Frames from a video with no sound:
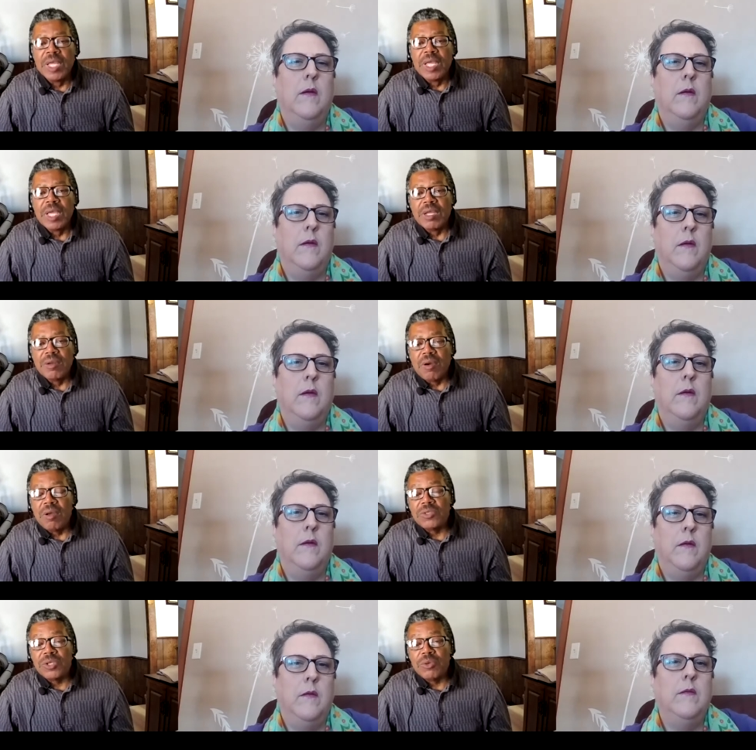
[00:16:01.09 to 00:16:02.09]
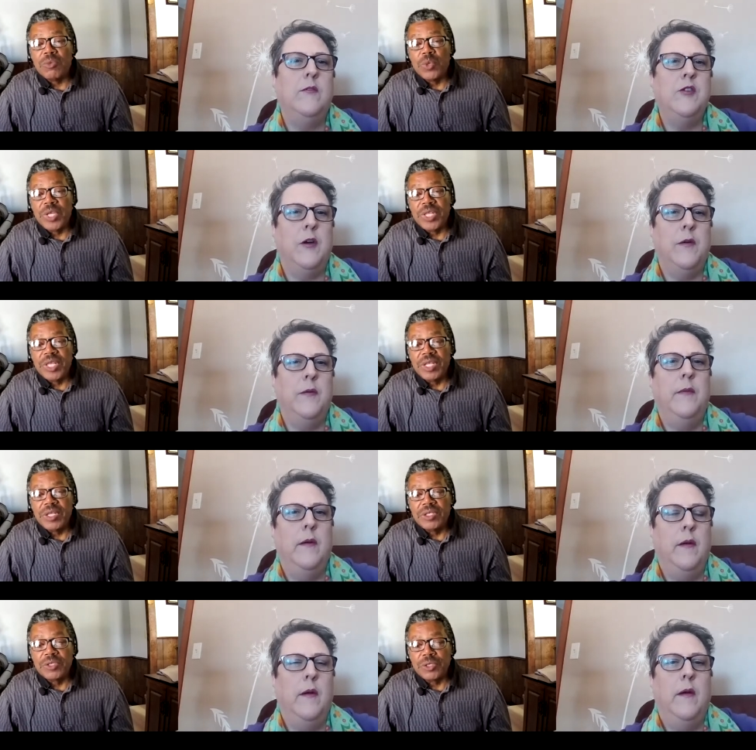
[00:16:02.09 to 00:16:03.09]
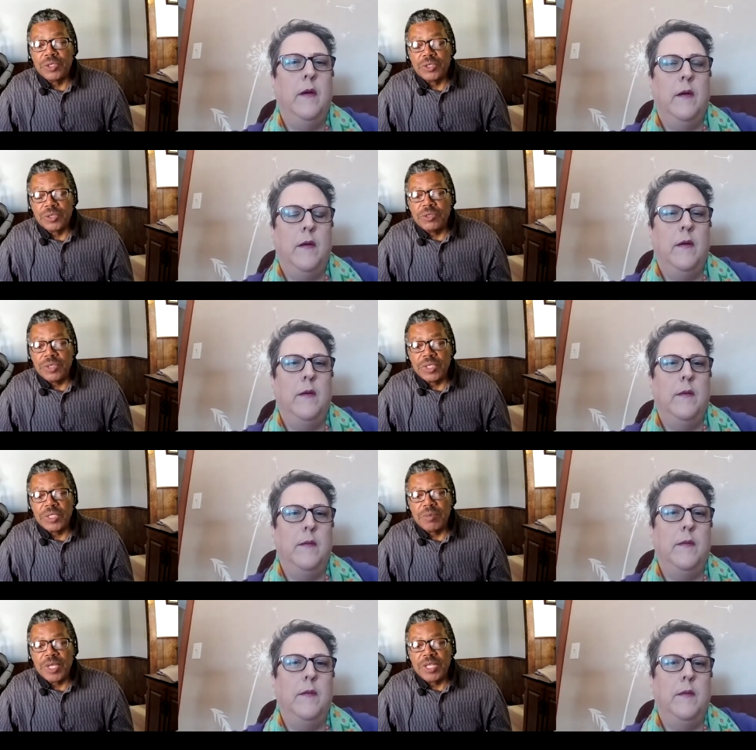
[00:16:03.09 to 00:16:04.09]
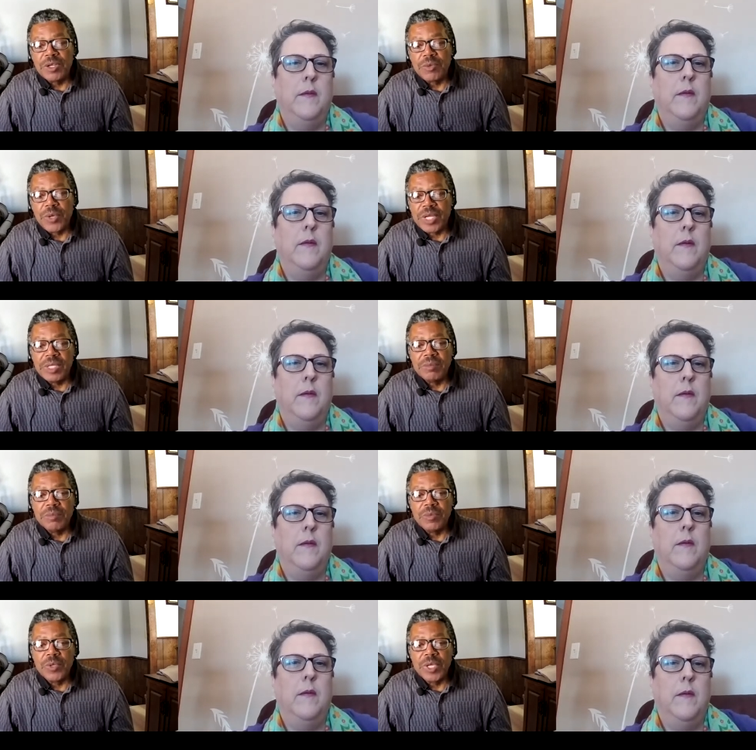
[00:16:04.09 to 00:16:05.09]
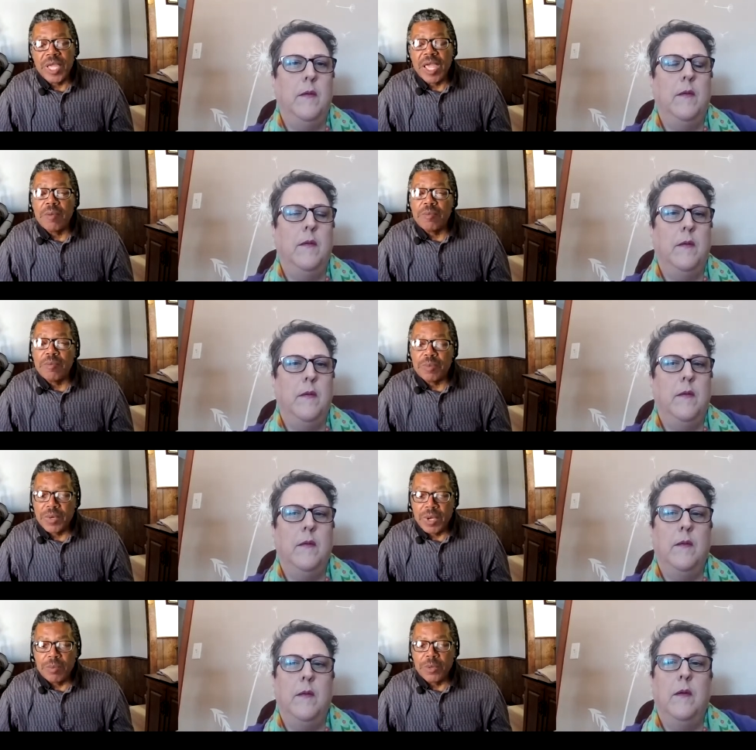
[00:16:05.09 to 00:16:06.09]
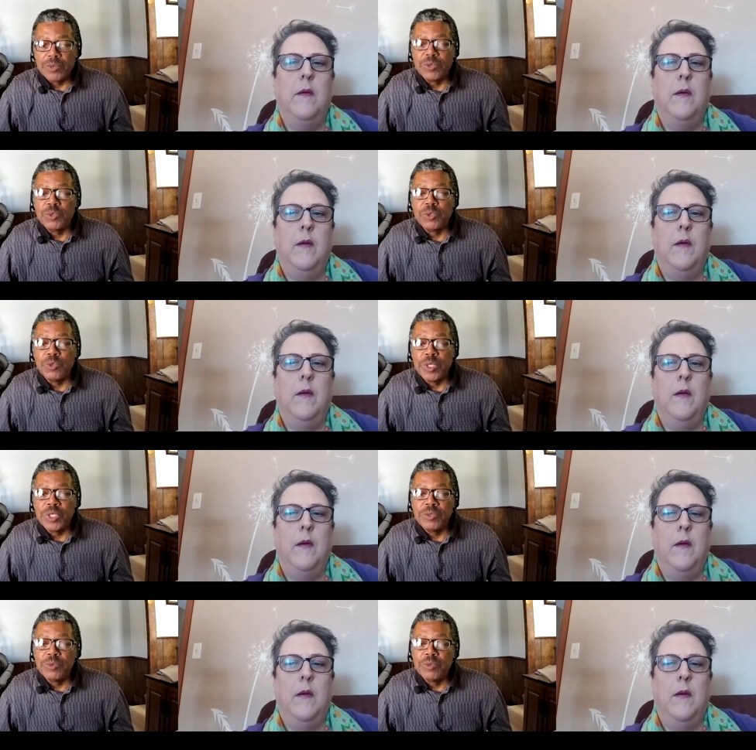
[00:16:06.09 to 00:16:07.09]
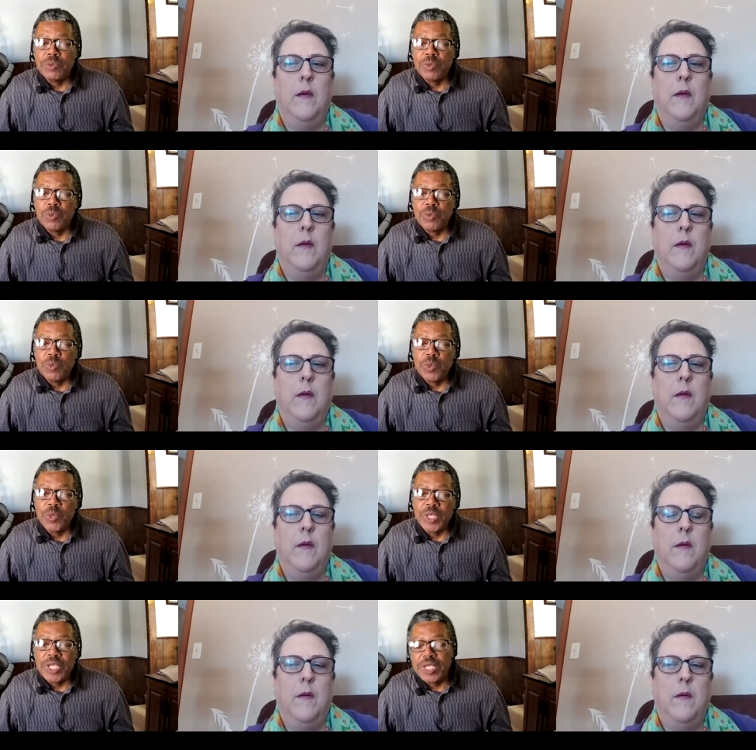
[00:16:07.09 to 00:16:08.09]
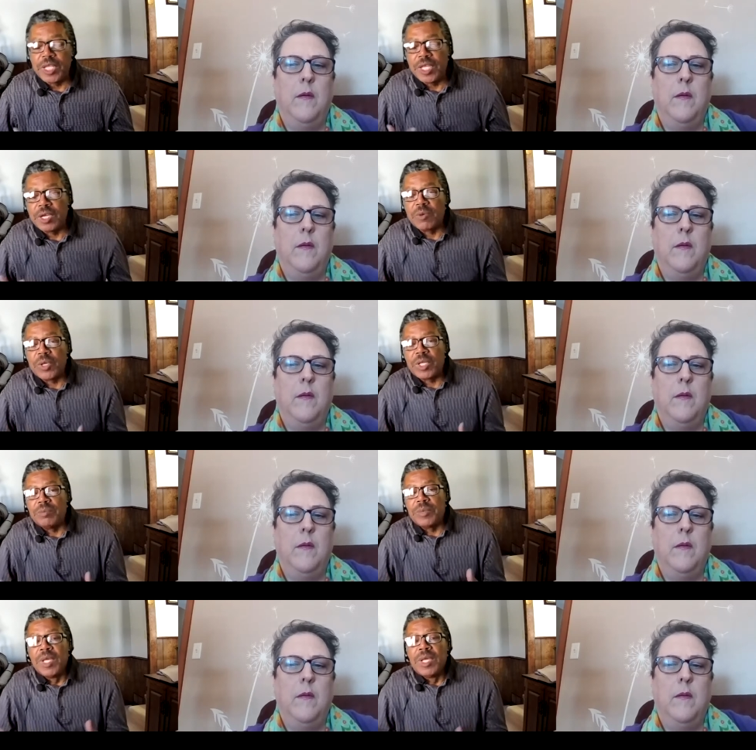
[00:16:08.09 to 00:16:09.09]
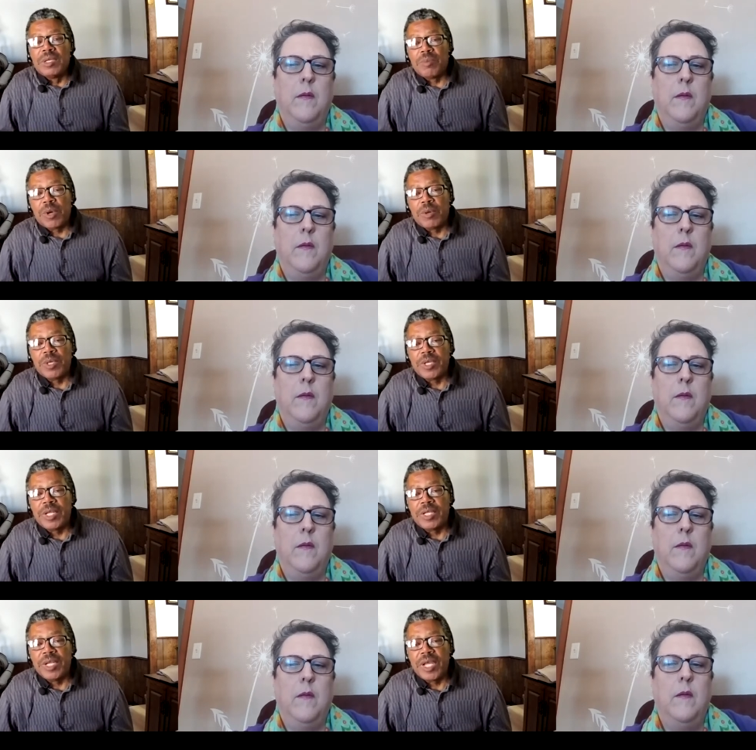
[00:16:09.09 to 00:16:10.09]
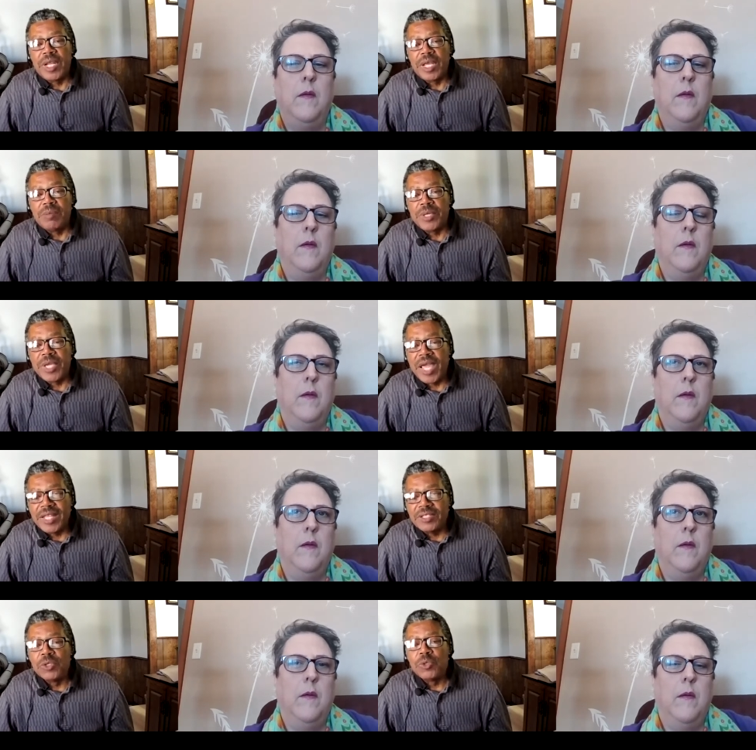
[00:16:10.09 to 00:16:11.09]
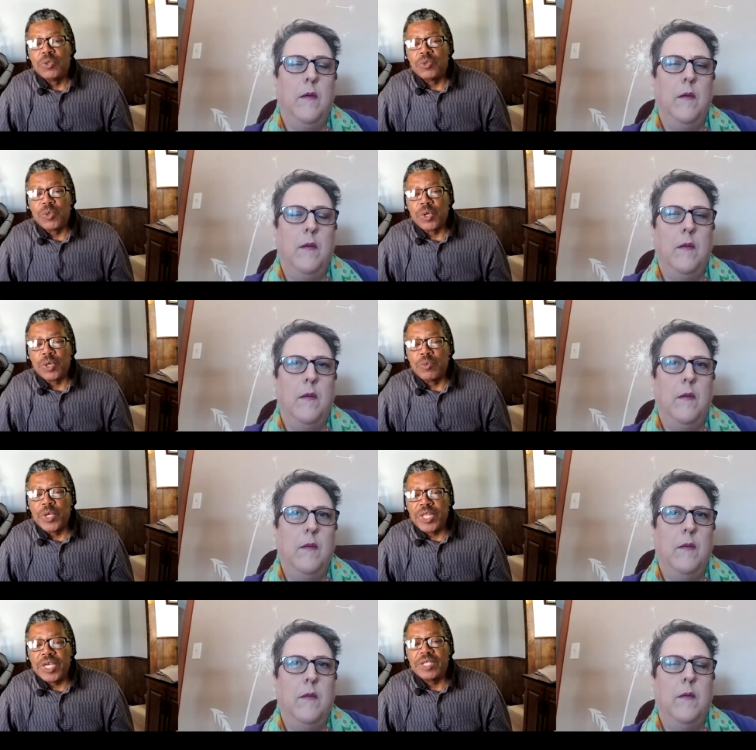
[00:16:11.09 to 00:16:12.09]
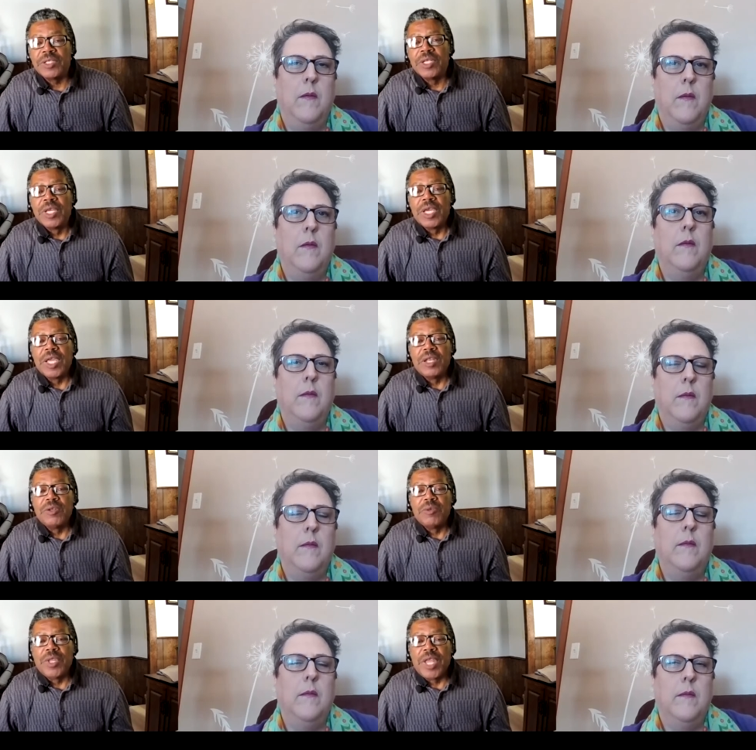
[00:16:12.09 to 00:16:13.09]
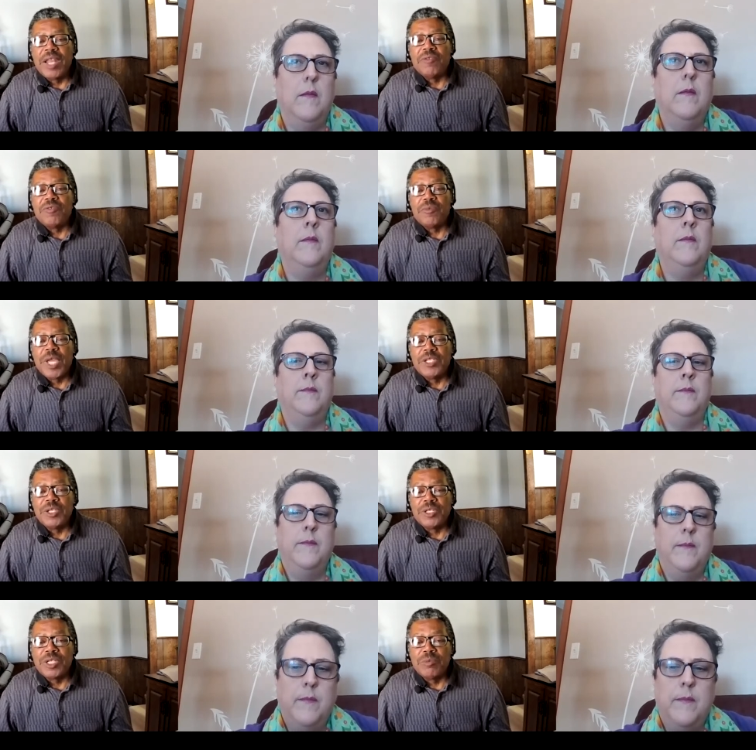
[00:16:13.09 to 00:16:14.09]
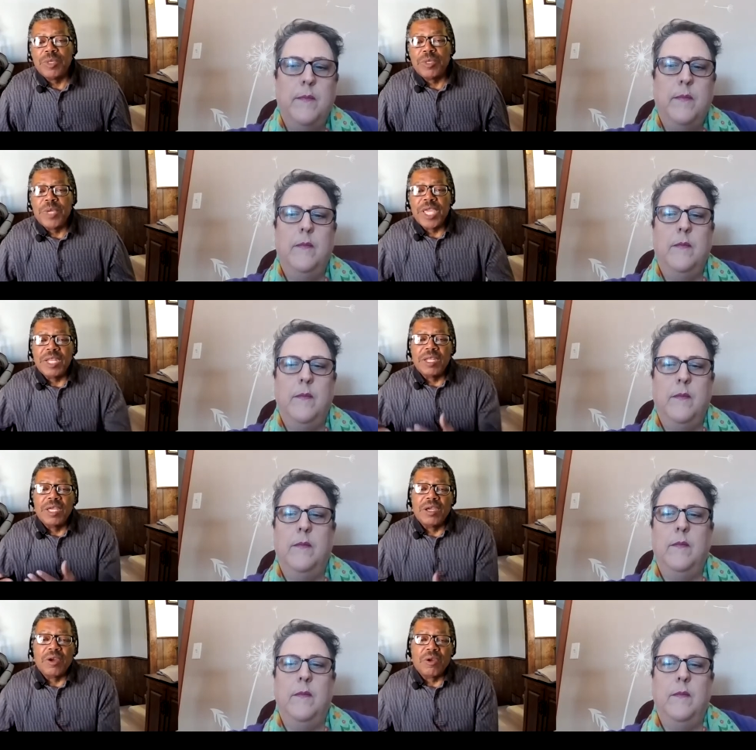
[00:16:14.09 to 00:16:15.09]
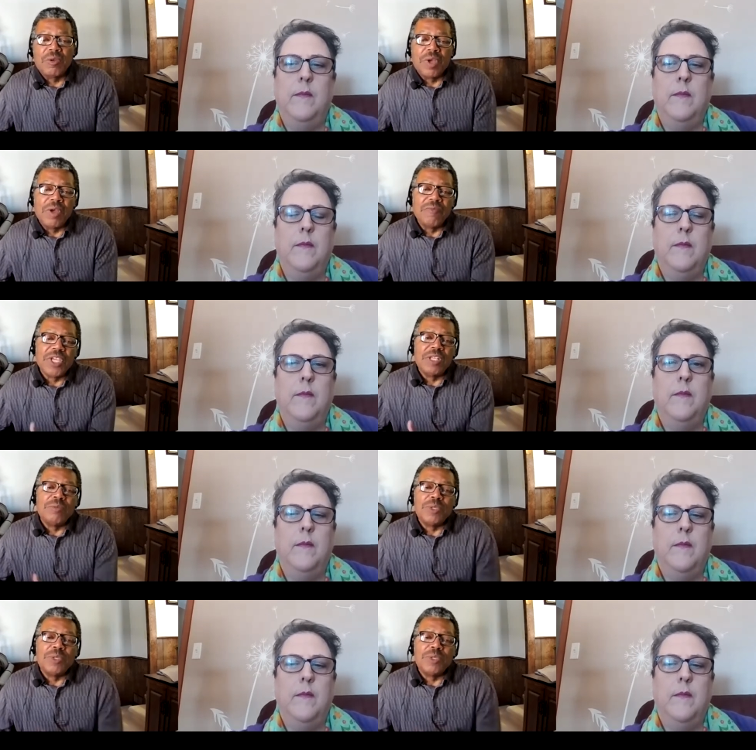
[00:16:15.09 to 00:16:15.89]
Speaker 1: degree. And sure. also within this school system and the curriculum, we have a person who is within the uh, curriculum department at, at LPS who's working with us, and mm. that information could be made uh,